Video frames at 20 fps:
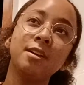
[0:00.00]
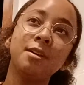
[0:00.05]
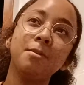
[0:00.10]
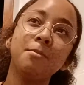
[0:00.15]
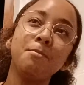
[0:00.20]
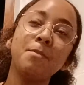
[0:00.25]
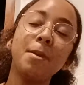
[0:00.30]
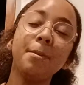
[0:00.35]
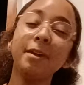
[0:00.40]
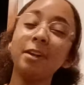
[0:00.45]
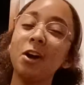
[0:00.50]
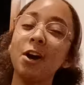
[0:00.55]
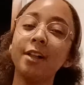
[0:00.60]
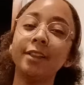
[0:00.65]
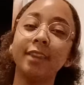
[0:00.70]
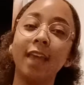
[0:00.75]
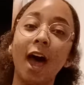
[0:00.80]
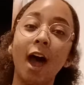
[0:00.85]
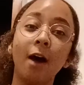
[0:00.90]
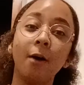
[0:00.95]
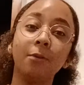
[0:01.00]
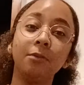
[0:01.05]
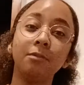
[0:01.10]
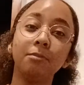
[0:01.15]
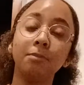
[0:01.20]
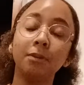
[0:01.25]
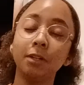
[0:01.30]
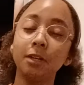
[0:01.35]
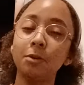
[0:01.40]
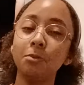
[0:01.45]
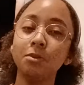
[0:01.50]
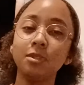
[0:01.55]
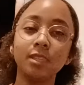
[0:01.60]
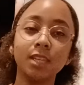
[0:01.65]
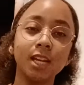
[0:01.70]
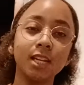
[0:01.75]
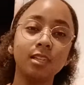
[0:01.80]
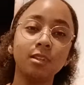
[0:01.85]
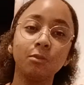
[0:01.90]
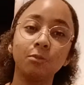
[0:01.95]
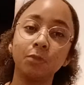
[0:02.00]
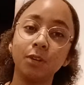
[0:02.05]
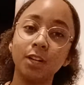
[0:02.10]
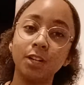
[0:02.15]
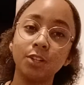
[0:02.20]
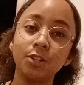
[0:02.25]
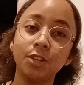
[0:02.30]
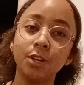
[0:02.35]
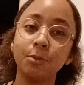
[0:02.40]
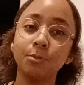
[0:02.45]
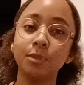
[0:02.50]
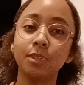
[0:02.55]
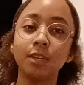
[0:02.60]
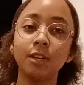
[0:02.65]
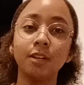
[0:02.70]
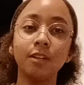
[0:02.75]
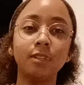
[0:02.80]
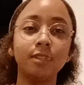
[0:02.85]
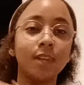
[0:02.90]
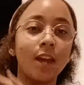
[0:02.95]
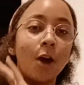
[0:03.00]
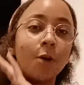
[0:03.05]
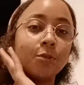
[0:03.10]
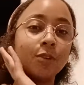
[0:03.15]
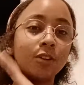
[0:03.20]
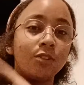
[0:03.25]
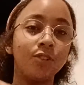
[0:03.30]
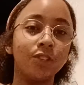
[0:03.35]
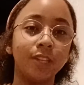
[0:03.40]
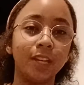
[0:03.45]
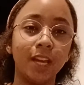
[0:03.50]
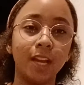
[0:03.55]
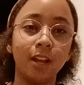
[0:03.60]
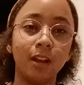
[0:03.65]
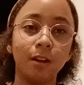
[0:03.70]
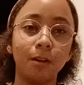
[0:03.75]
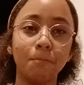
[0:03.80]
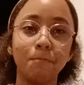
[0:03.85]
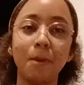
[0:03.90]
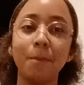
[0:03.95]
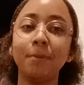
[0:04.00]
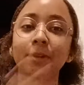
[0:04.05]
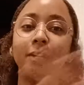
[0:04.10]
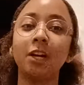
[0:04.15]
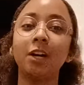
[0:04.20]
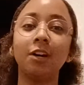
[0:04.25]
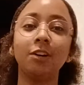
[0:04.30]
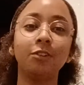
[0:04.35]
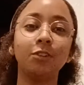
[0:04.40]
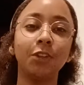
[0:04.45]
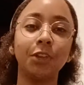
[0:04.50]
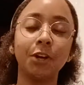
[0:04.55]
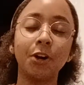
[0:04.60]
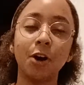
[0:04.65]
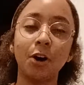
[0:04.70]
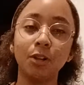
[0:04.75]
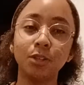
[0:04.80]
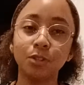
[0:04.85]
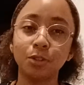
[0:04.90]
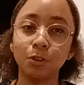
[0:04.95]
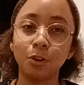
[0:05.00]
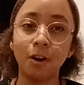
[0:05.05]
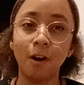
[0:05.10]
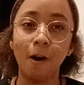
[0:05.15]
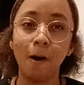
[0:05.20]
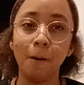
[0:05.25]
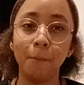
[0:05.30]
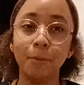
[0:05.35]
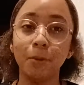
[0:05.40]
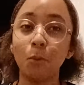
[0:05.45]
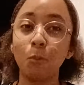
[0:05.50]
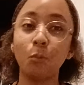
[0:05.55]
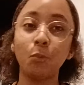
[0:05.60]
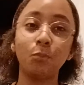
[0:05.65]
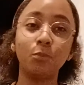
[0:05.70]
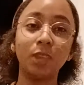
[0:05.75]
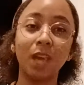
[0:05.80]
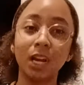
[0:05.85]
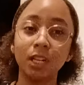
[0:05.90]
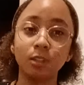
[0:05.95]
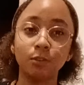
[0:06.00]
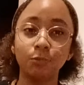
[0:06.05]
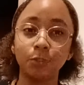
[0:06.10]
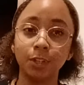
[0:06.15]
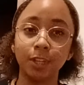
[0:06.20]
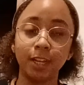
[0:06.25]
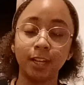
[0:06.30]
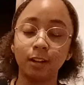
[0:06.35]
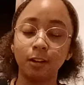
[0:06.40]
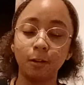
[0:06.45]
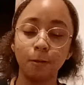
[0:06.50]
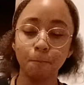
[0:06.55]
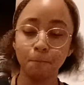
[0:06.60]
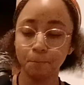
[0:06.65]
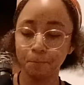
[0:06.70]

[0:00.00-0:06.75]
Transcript: Maybe not loud, but it was nice and rich. It was good sound under the ear. Maybe not under the concert hall, but that's for later.